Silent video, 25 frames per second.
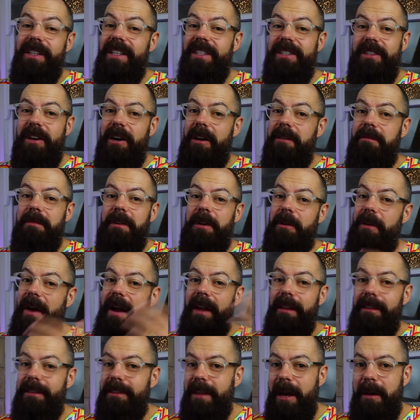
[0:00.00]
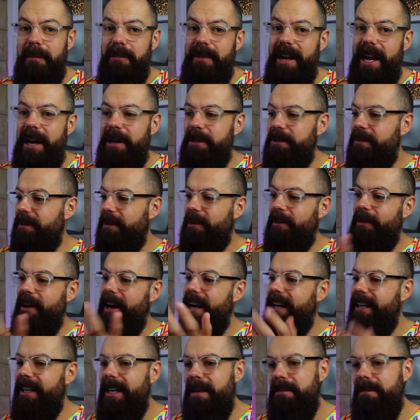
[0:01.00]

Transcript: the time for creating thumbnails, for creating